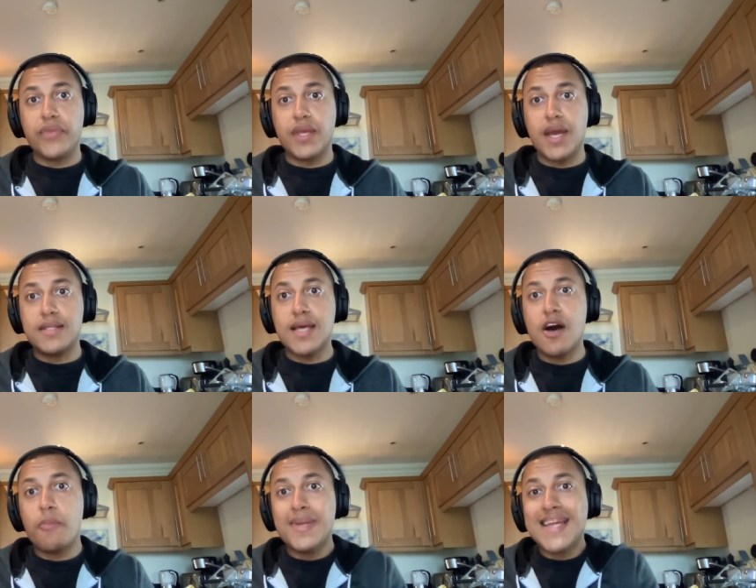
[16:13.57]
Okay, to
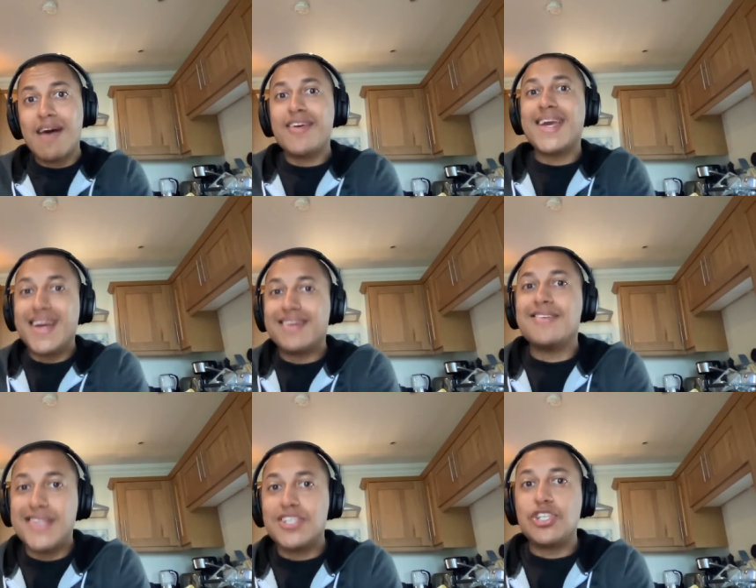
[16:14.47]
help me navigate
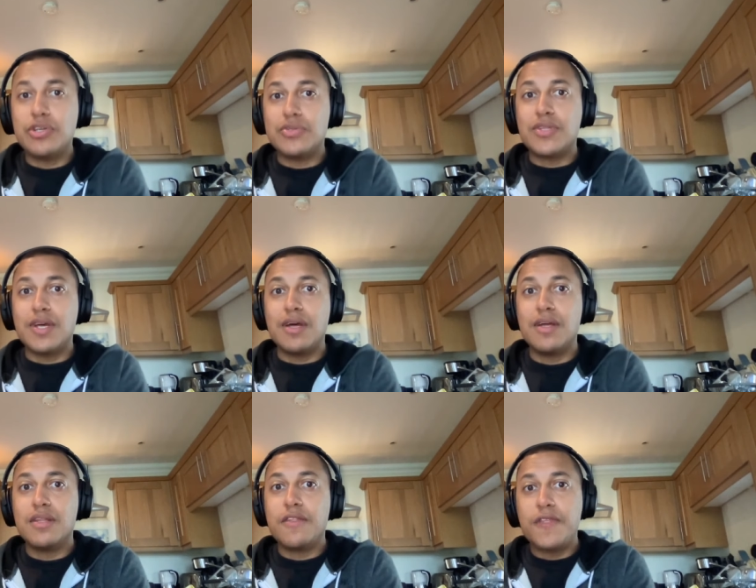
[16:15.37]
those issues, the,
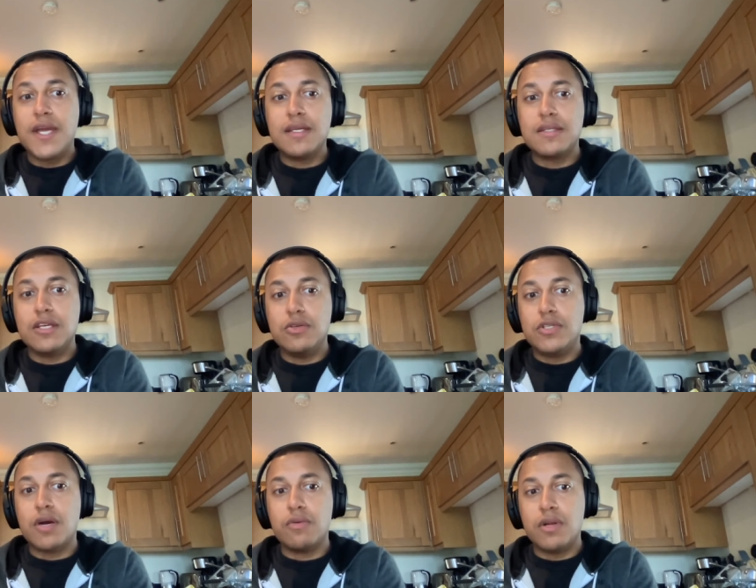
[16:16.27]
the things that you
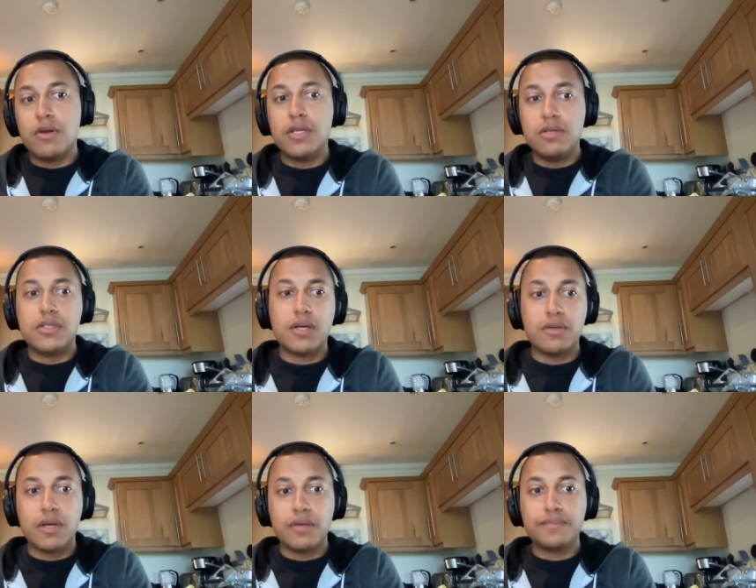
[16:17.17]
don't know that you
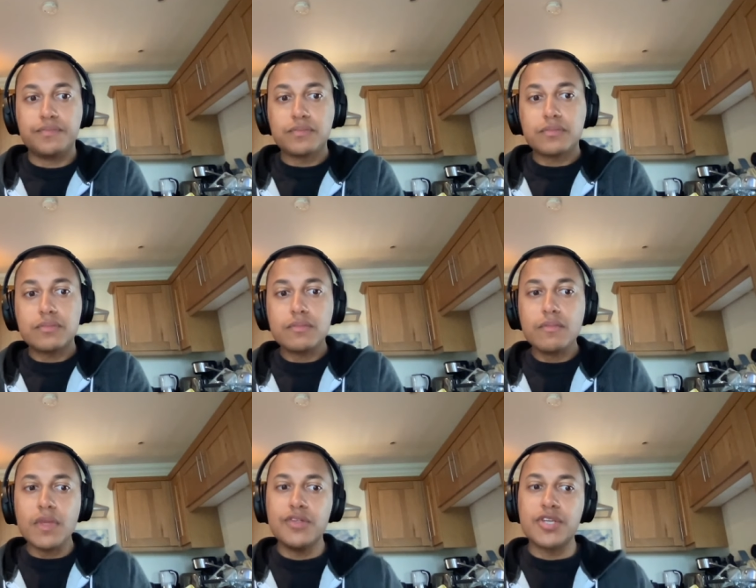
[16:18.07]
don't know.
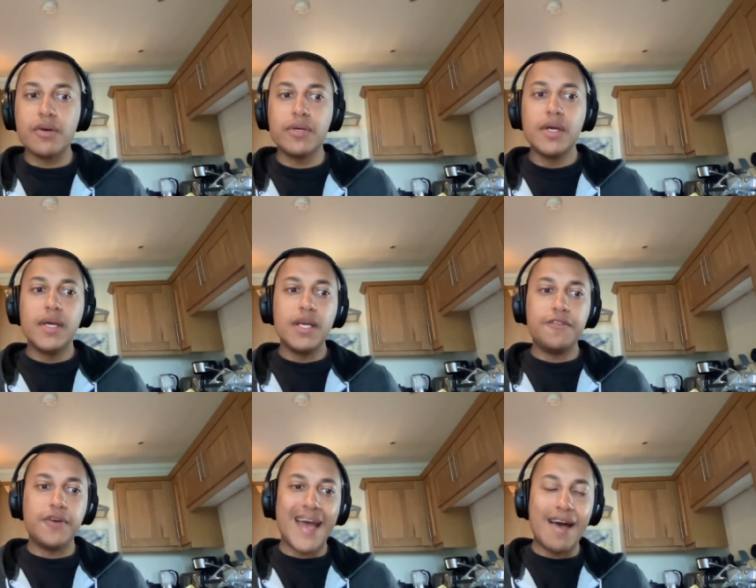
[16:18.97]
So
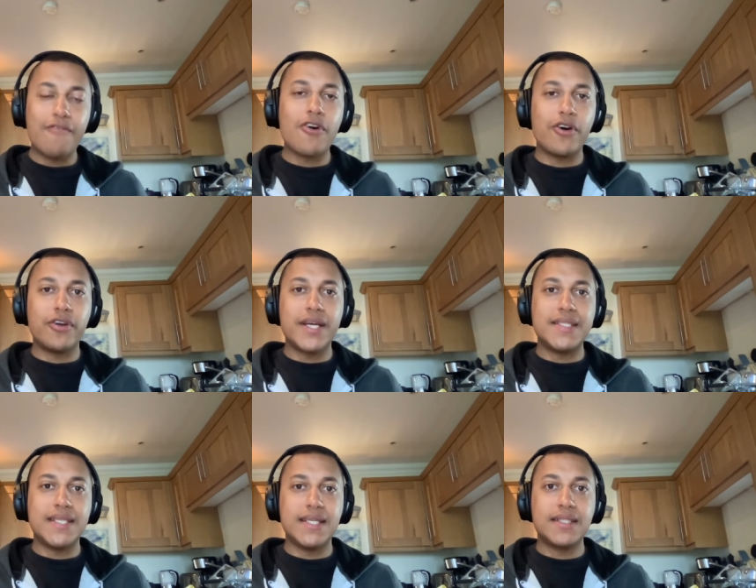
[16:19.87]
if you have got an
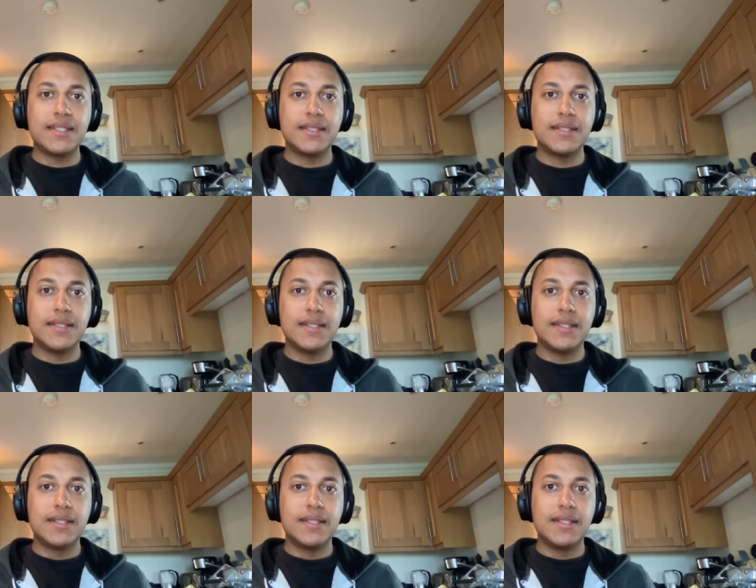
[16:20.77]
idea,
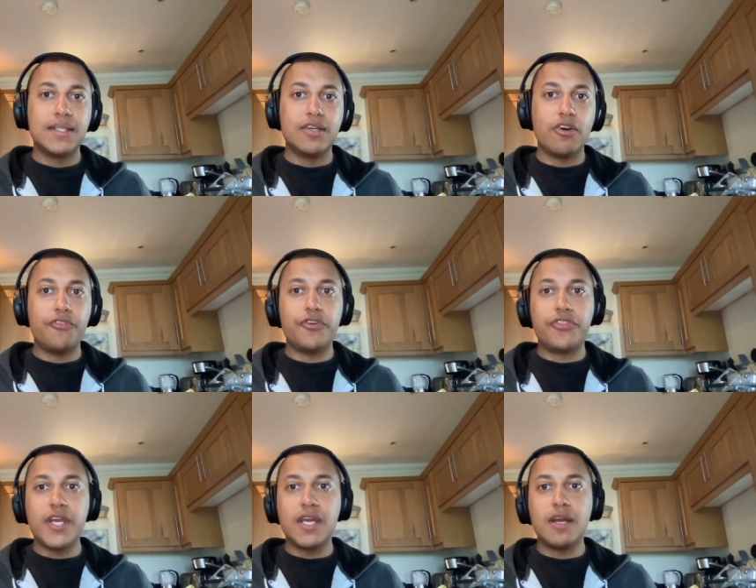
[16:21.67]
or if you're
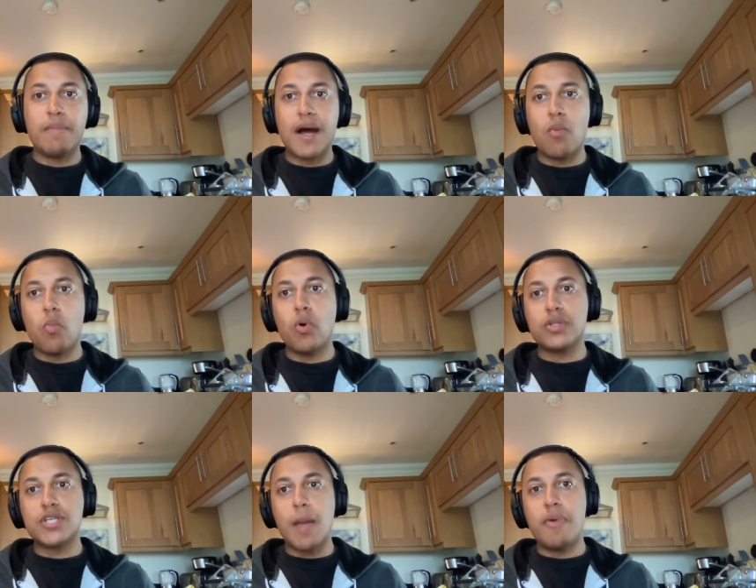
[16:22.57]
thinking about
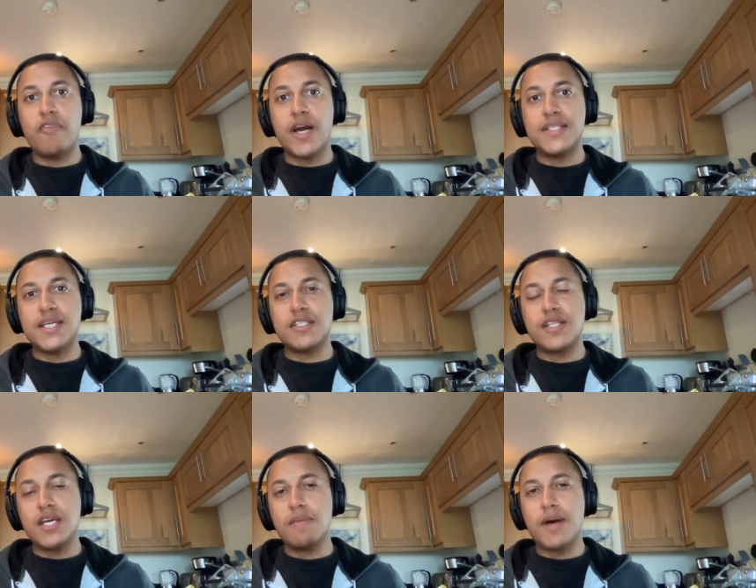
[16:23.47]
what type of ideas,
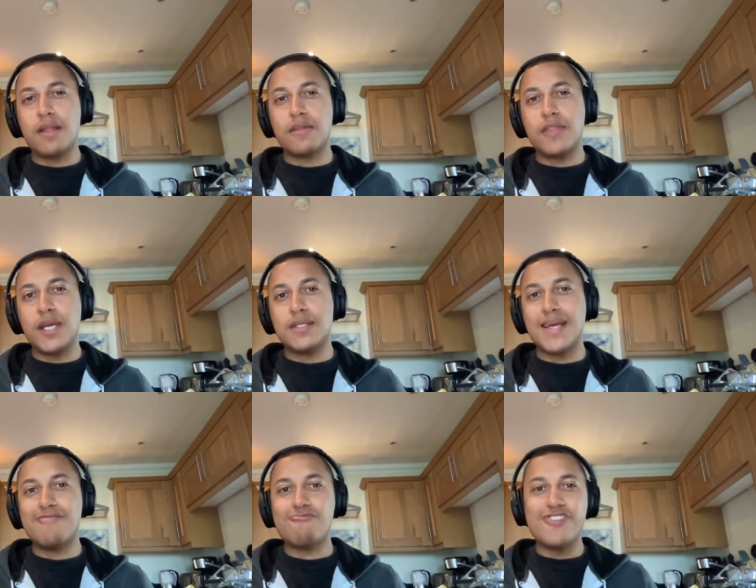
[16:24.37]
think about the things
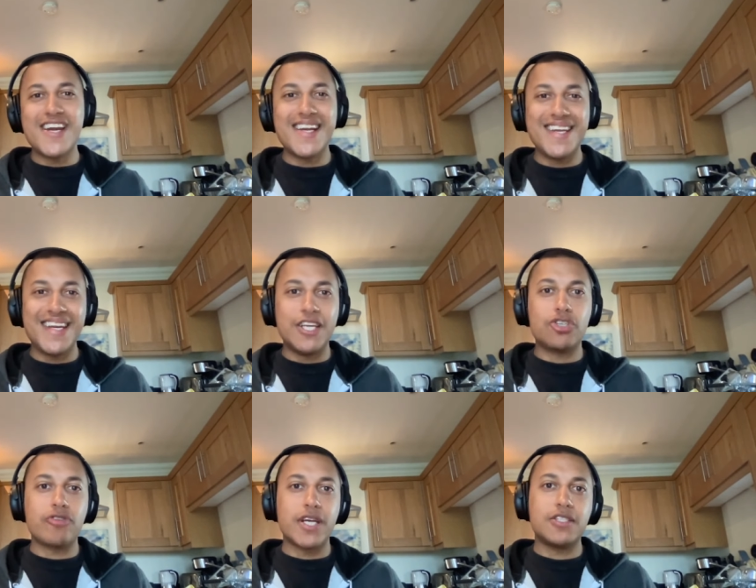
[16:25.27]
that really
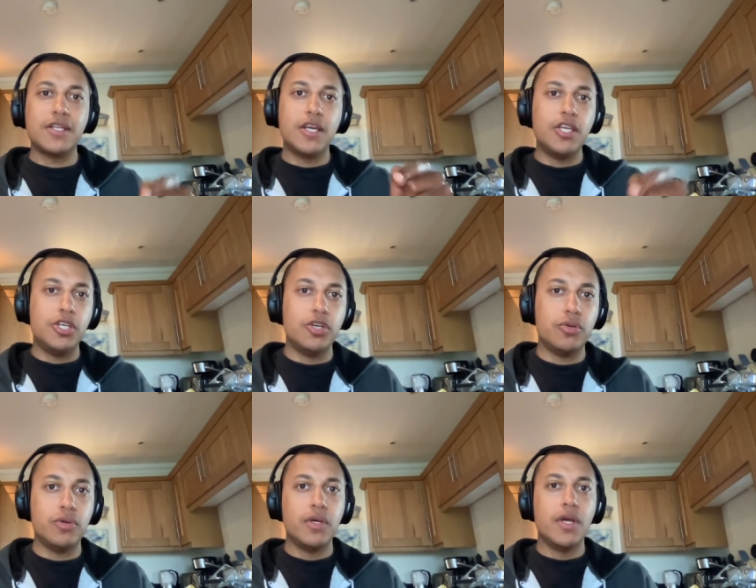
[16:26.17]
interest you